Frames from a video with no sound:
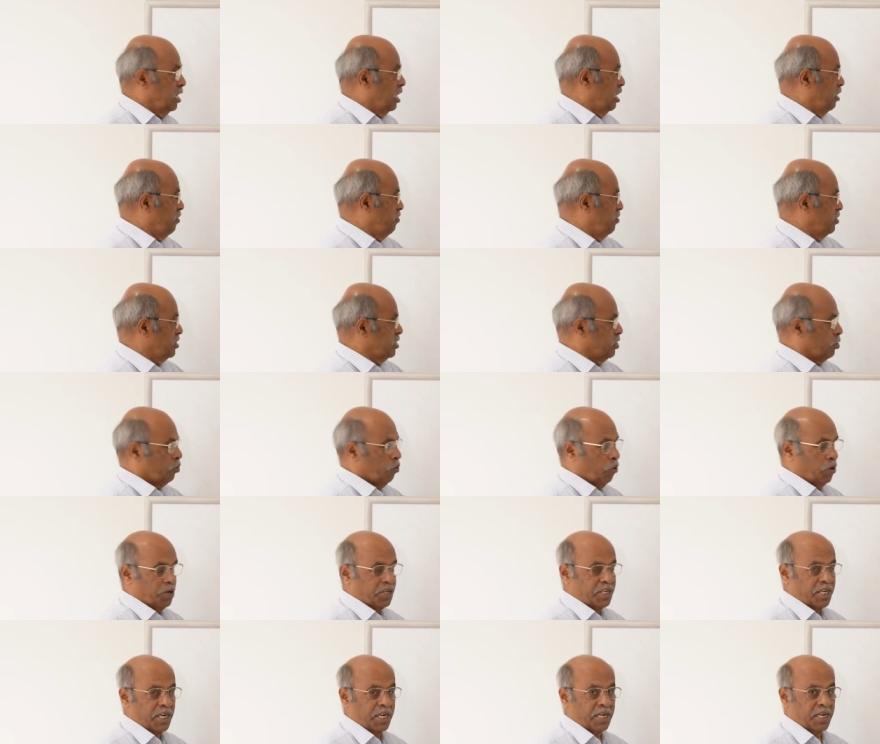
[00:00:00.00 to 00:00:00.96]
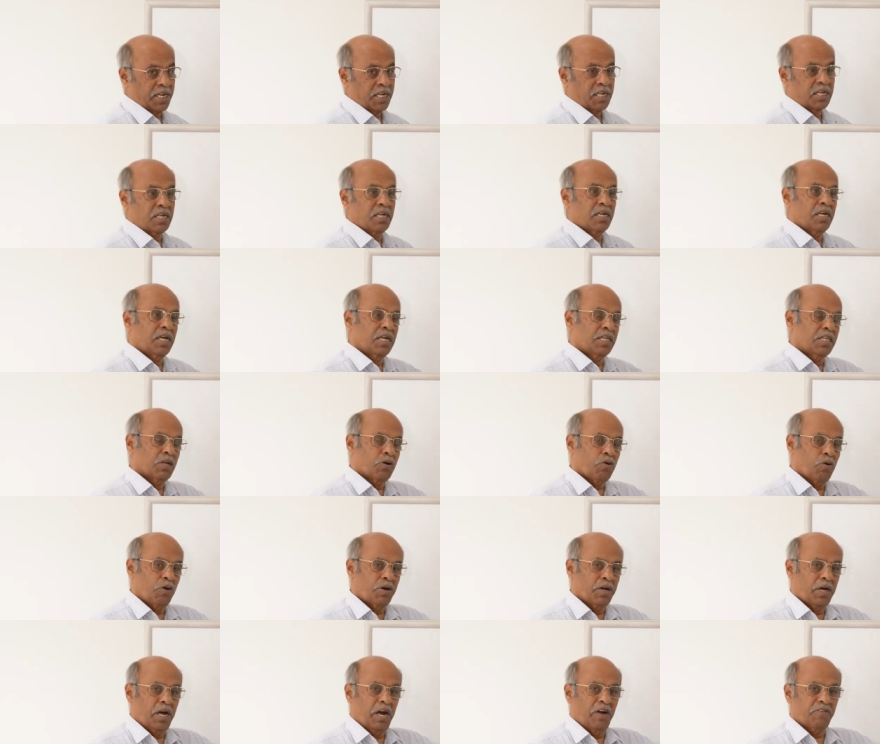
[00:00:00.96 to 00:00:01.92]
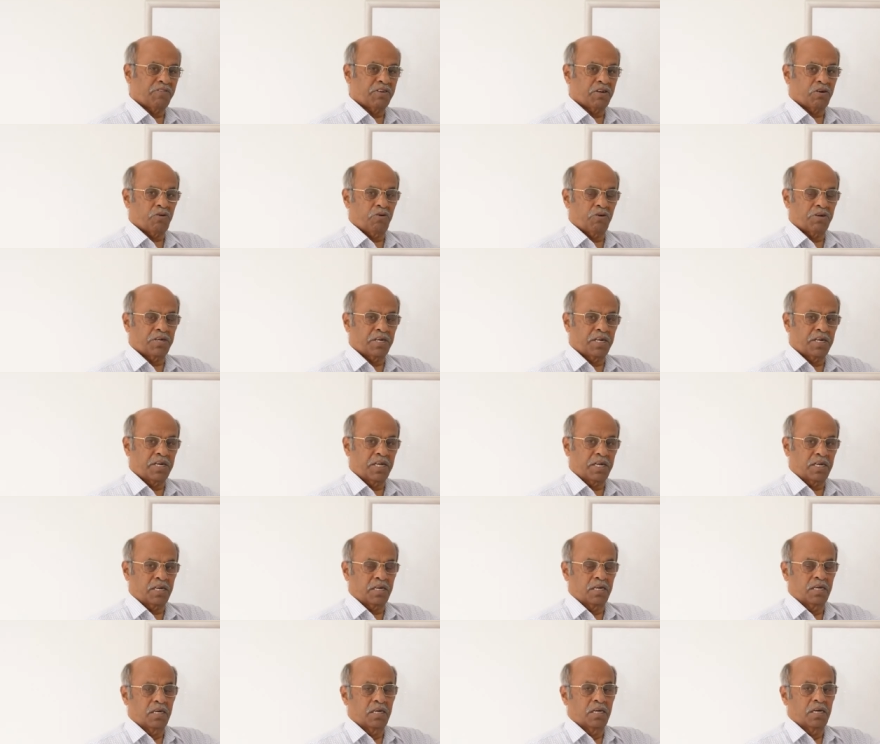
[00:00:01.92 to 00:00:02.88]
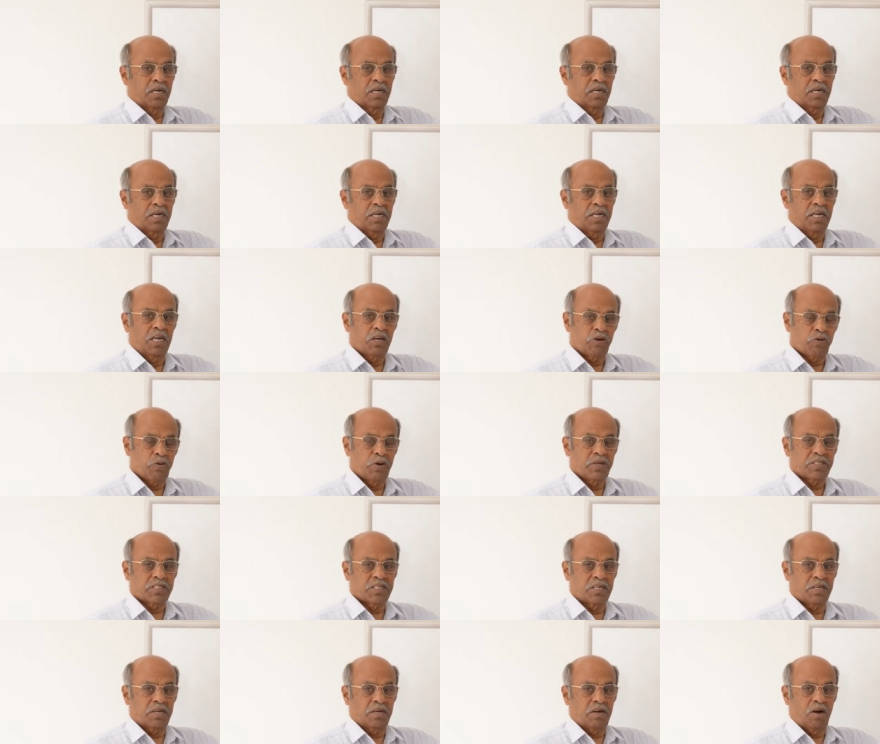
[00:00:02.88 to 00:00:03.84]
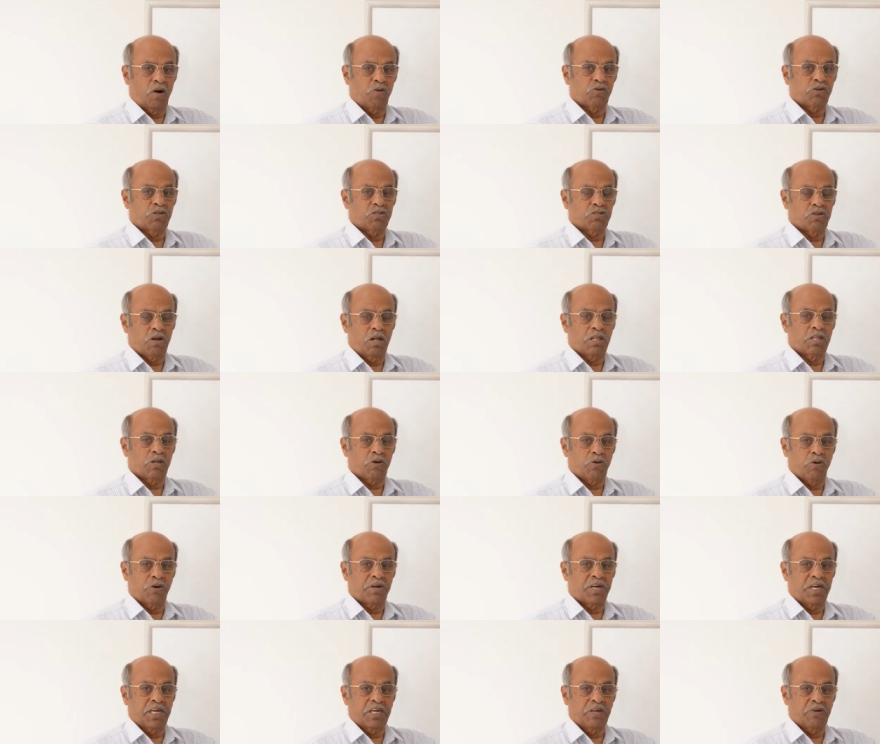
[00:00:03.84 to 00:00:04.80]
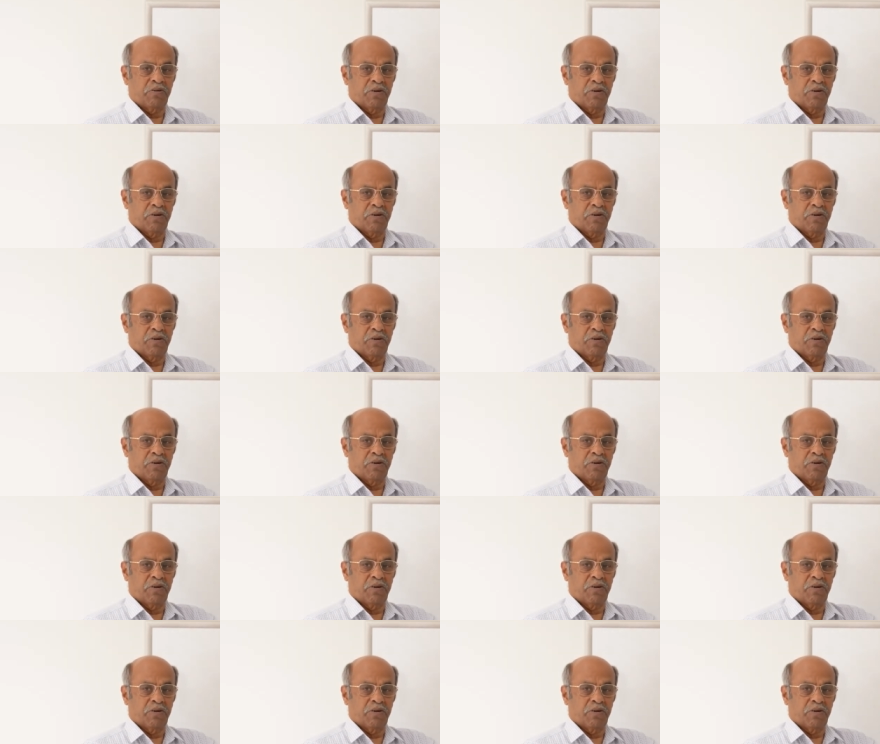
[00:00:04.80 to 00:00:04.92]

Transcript: If it is a quadratic, after quadratic equation, how to solve the quadratic